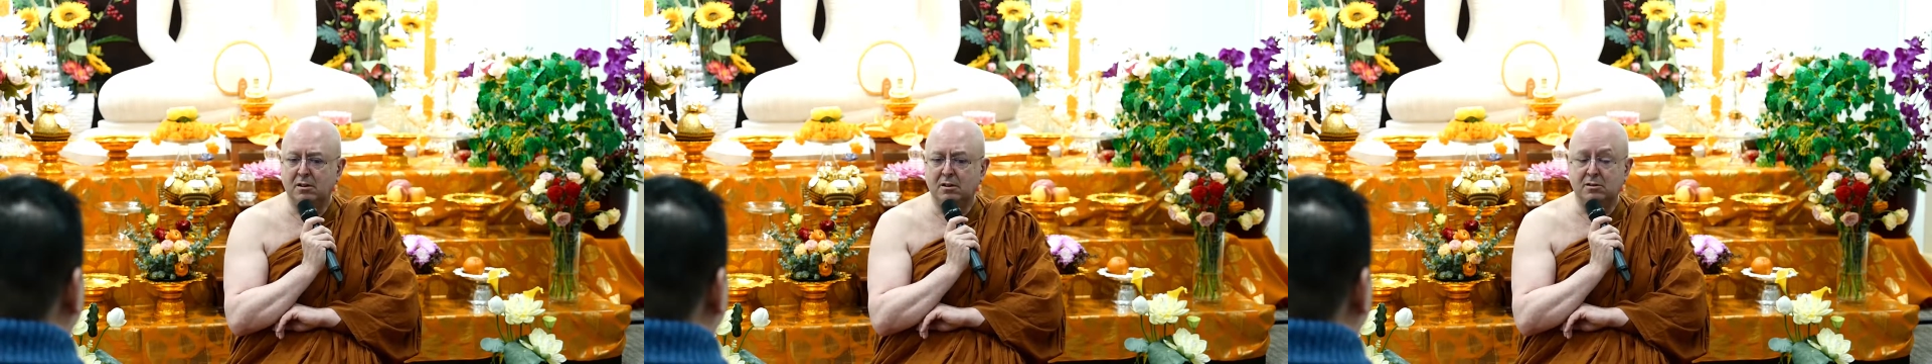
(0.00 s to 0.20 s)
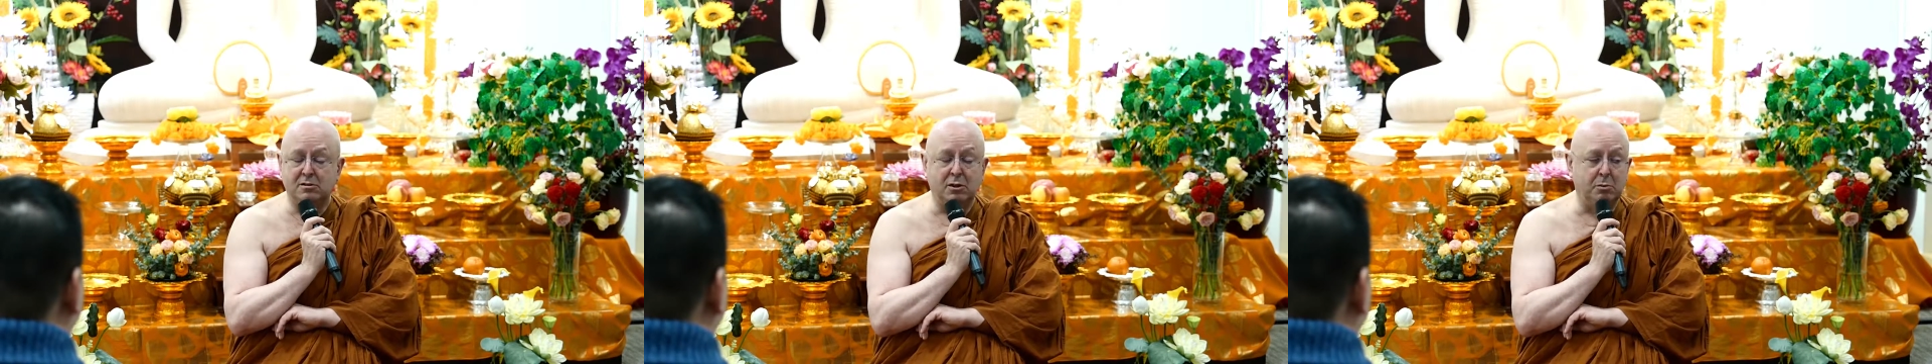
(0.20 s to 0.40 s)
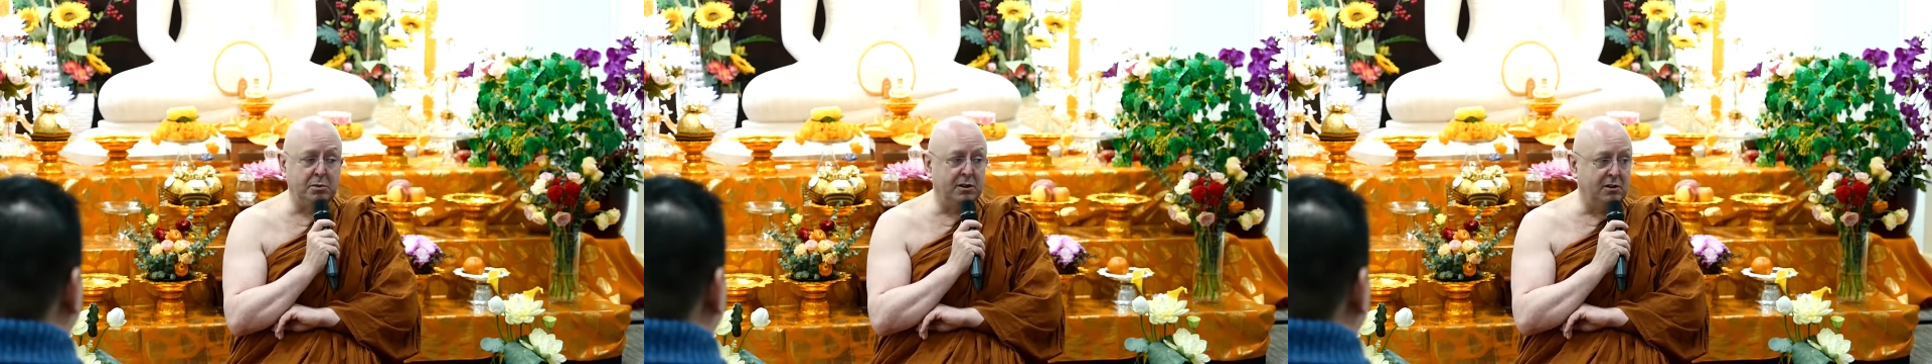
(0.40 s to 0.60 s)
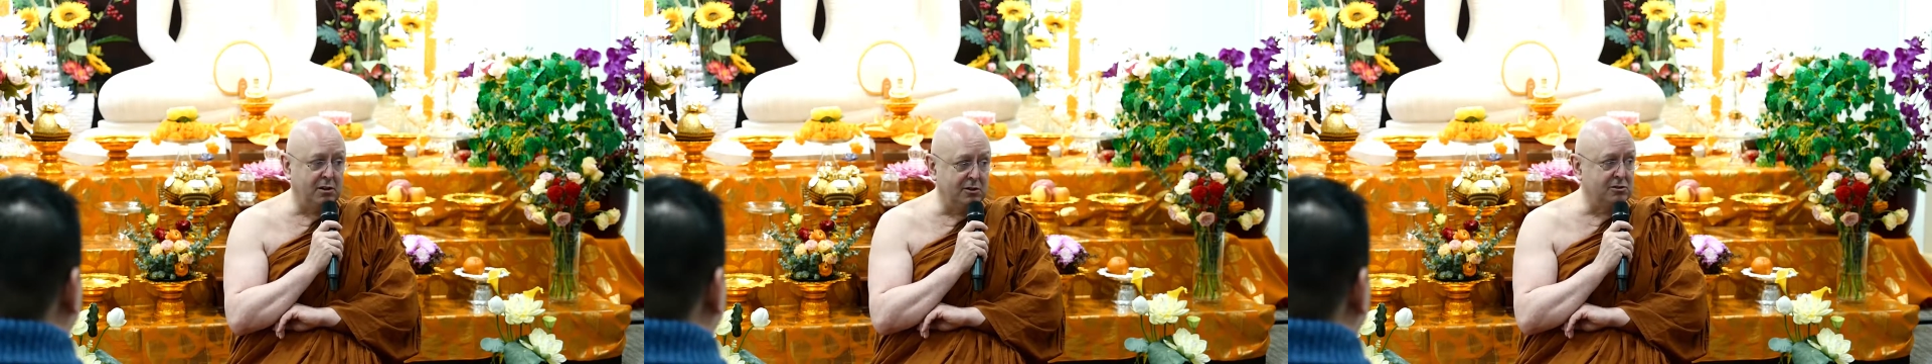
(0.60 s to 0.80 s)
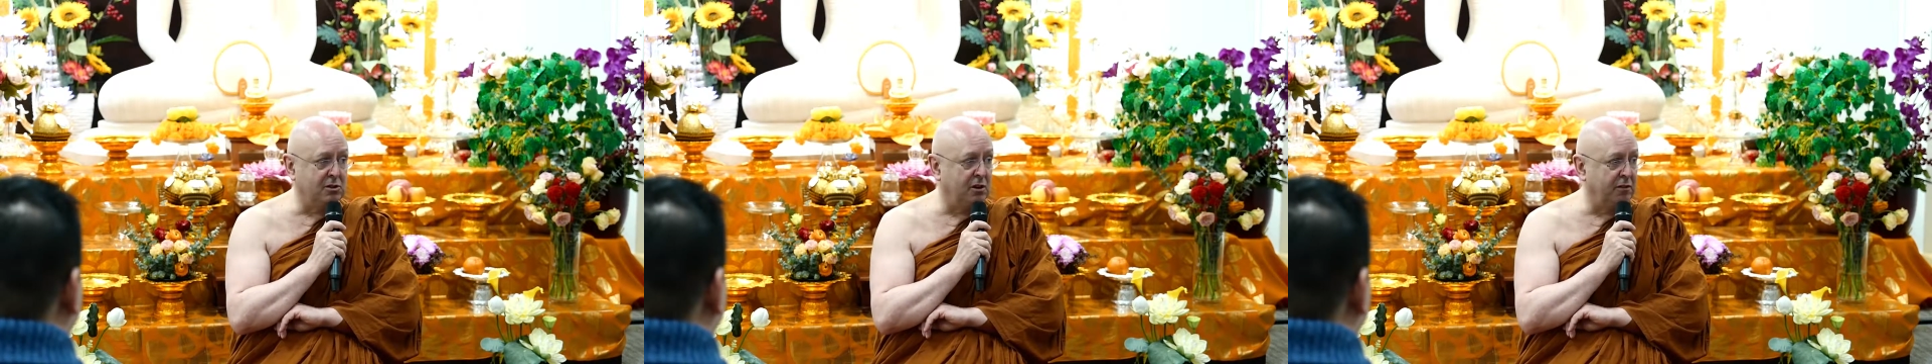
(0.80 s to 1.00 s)
So
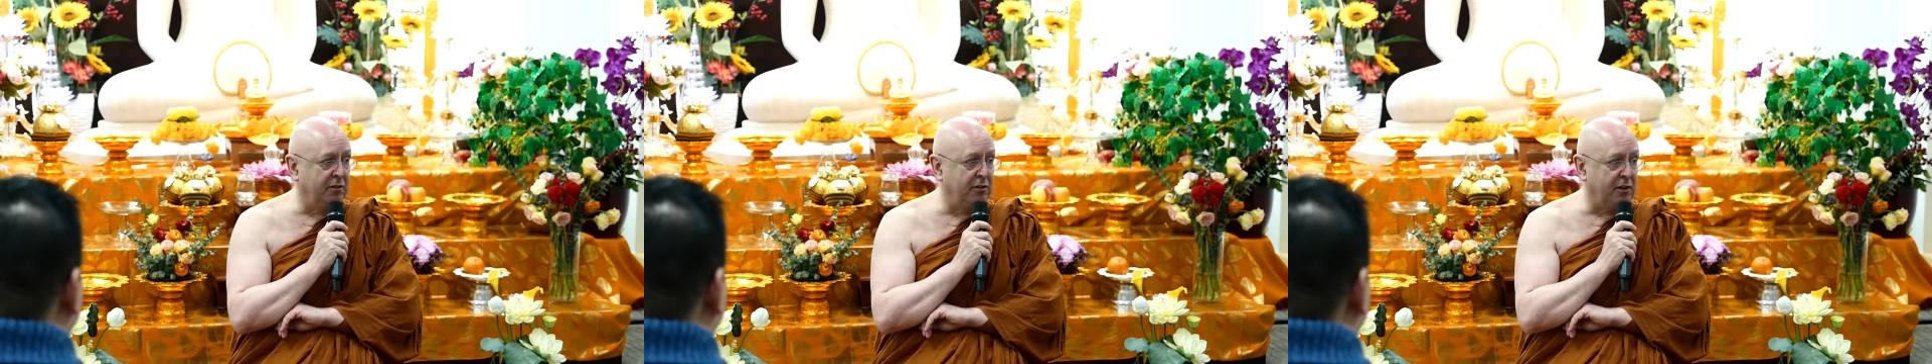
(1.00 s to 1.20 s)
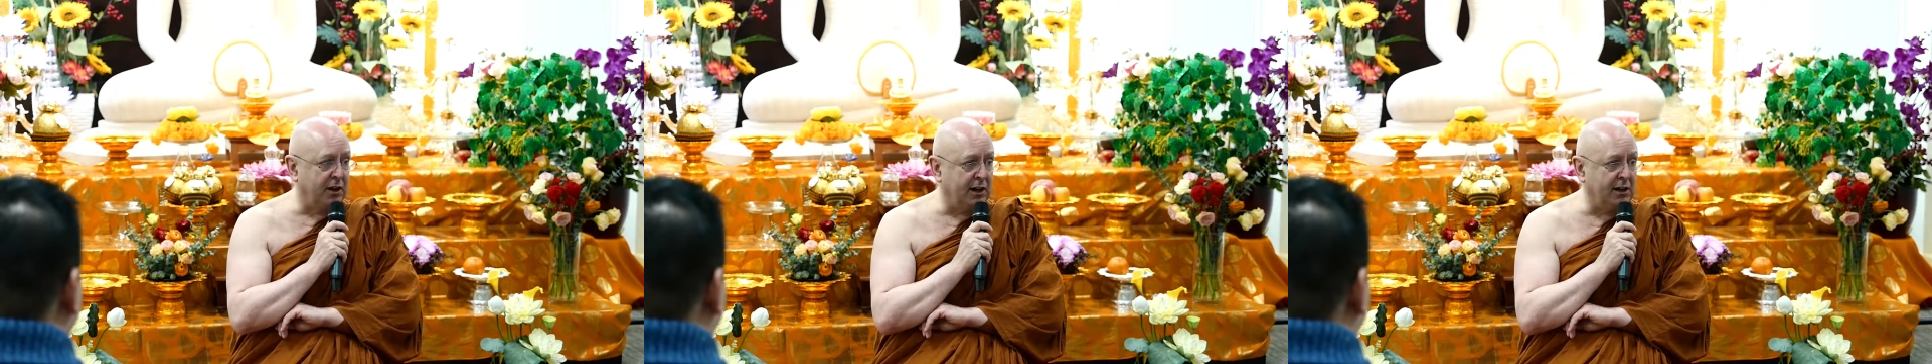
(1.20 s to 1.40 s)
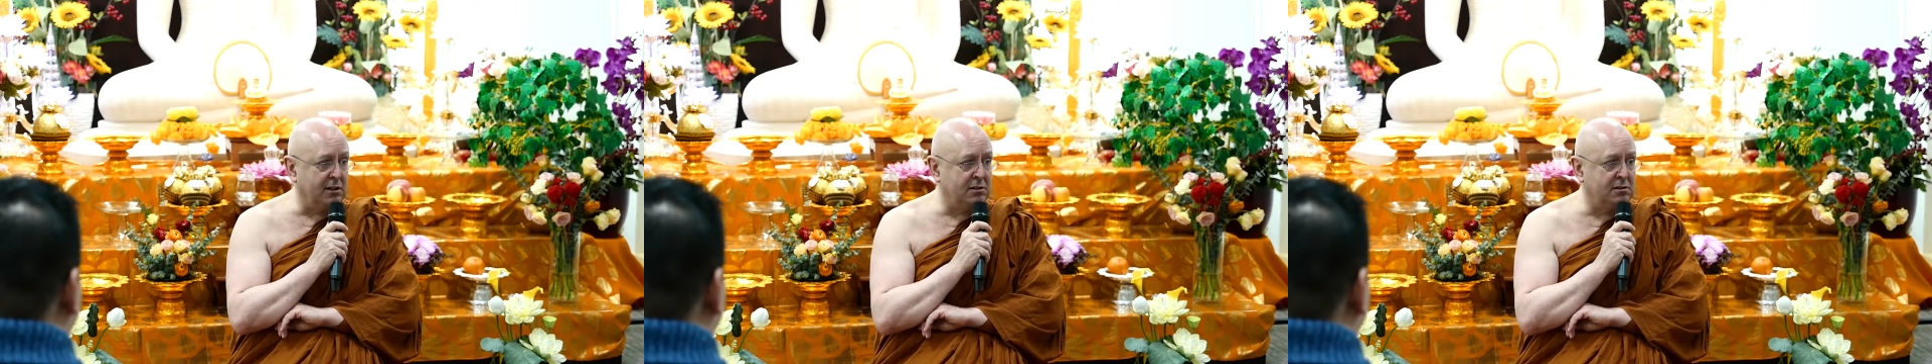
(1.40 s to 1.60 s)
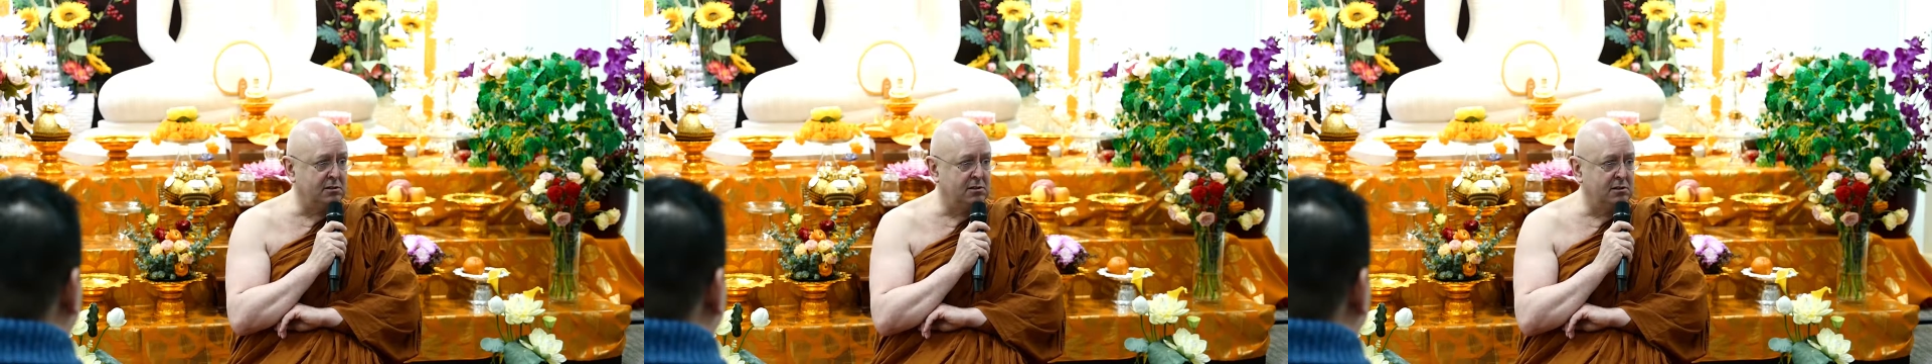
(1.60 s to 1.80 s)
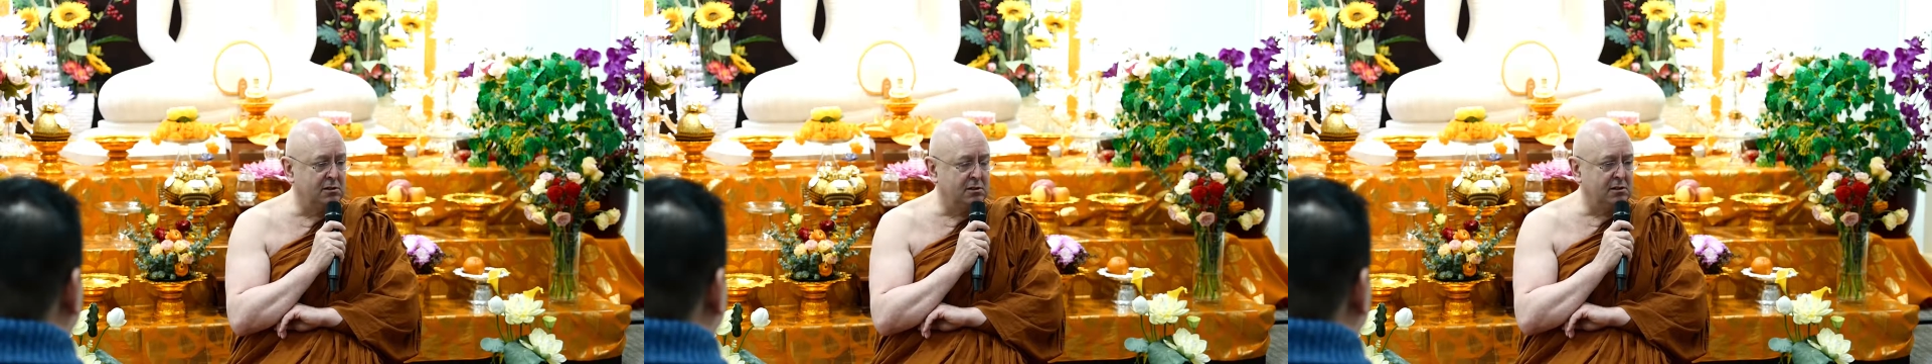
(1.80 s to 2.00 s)
because of that,